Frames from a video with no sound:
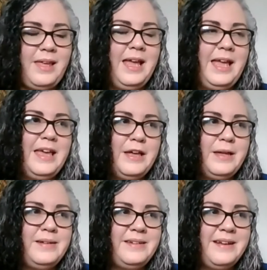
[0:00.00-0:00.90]

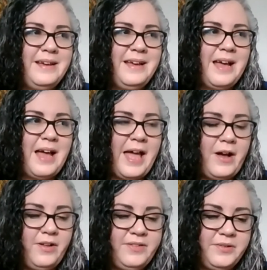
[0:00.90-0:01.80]
And I
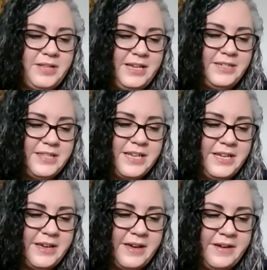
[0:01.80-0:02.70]
also like to
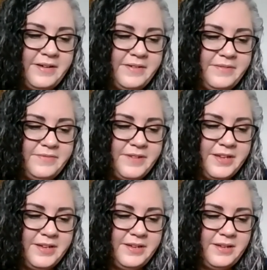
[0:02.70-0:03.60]
think of
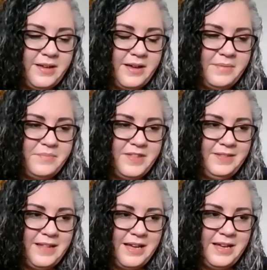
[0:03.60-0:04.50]
the
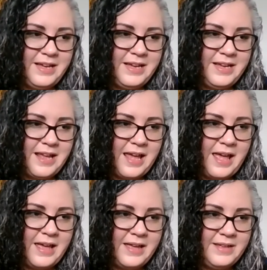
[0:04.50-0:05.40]
line
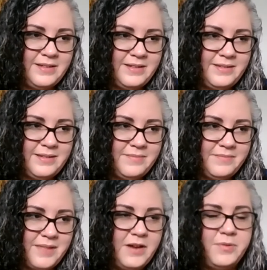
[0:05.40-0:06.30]
as,
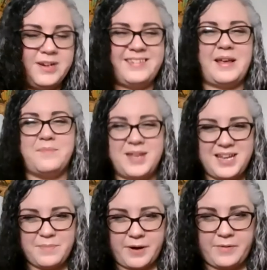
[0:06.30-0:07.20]
I don't want to say a
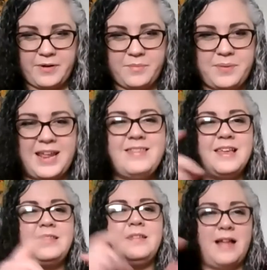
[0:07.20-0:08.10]
mini poem, but I
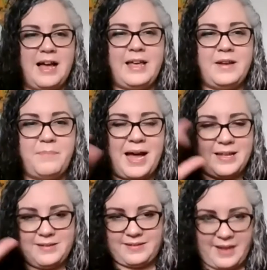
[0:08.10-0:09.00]
think the line by
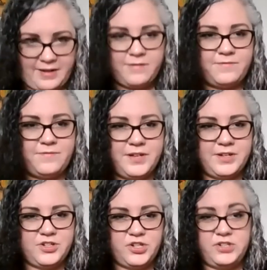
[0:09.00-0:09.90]
itself
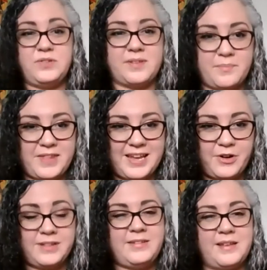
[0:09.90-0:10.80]
should do something, or
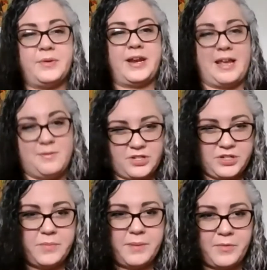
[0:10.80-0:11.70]
at least that's what I aim to
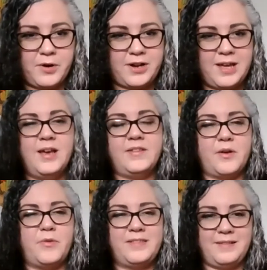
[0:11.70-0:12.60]
do in my work. So
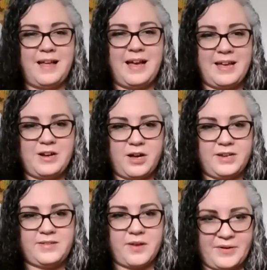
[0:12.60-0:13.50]
I want the line on
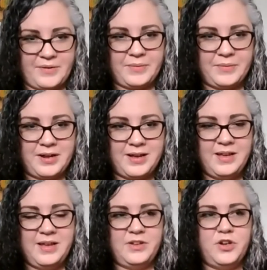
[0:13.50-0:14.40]
its own,
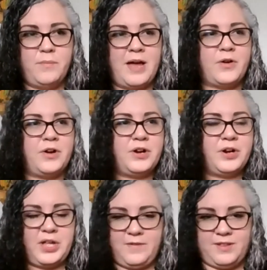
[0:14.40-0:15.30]
no matter
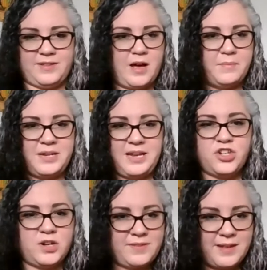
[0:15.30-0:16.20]
if it's a
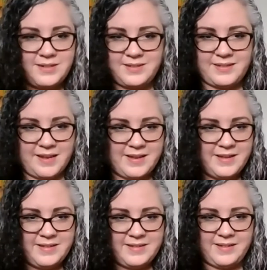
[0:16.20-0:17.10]
combination of
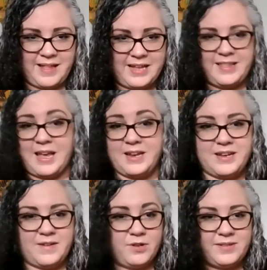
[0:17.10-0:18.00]
sentences, like the
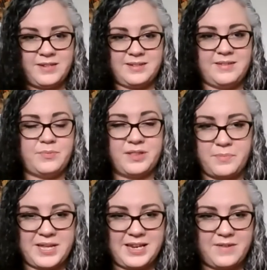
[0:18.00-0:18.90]
ending of one sentence with the
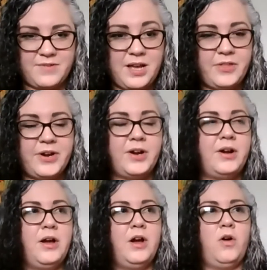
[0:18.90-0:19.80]
beginning of another,
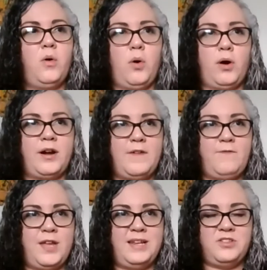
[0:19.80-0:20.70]
or if
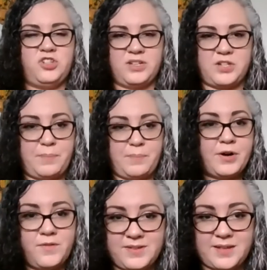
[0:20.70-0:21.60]
it is just a
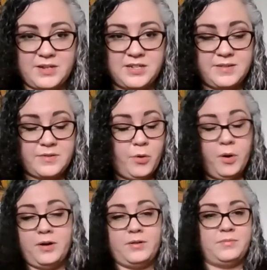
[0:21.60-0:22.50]
part of a sentence,
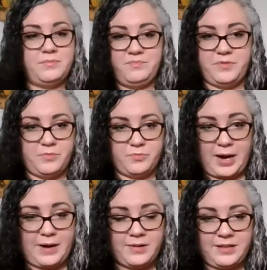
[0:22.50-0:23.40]
or
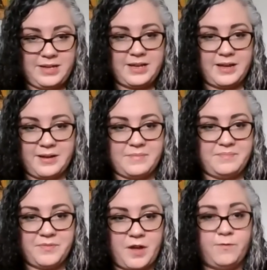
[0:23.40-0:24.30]
rarely a
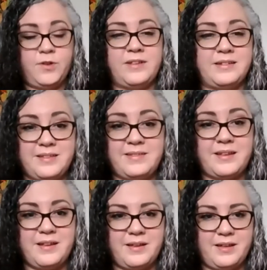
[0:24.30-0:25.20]
full sentence
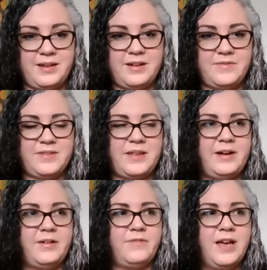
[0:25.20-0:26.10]
in and of
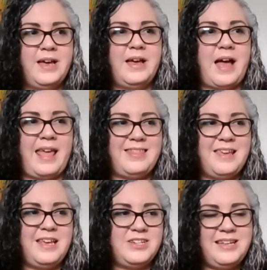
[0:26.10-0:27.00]
itself. I
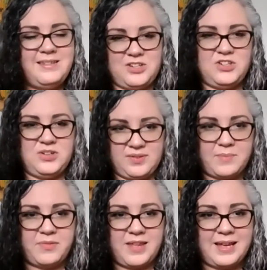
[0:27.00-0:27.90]
think it needs to do
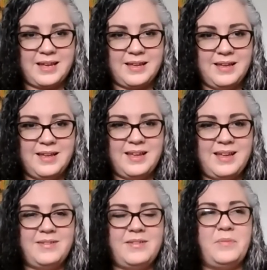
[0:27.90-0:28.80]
something.
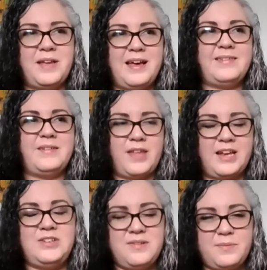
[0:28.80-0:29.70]
So because of that,
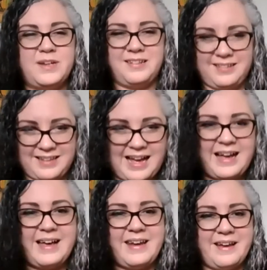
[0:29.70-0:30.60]
I do spend a
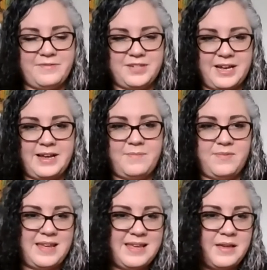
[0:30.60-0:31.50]
lot of time
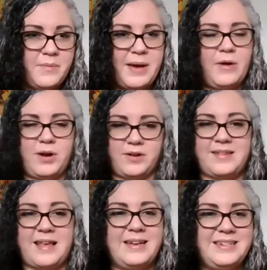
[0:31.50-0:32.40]
thinking about where
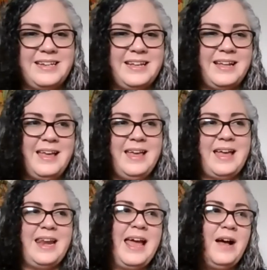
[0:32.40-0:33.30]
it's ending
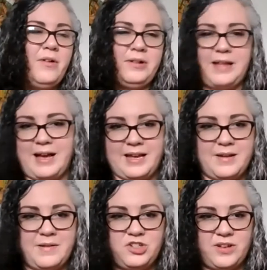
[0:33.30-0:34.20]
and how a
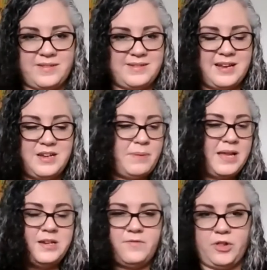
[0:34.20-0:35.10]
line, just
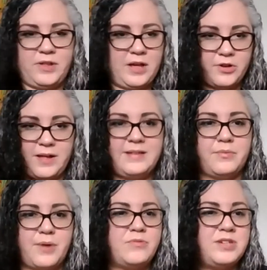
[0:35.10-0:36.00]
independent of all the other lines
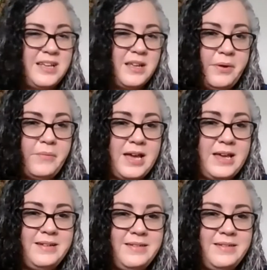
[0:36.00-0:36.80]
around it, can be read.